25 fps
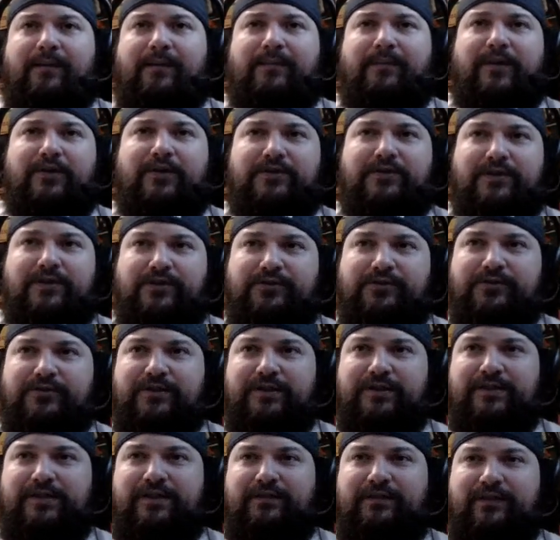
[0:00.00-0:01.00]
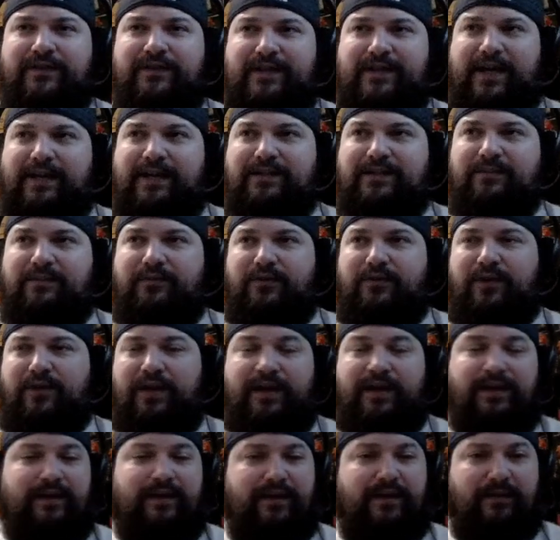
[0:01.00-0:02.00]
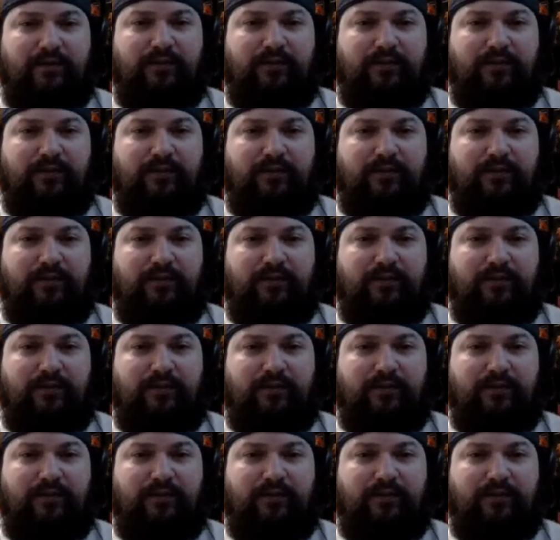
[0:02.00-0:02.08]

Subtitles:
those losers have attacked him for liking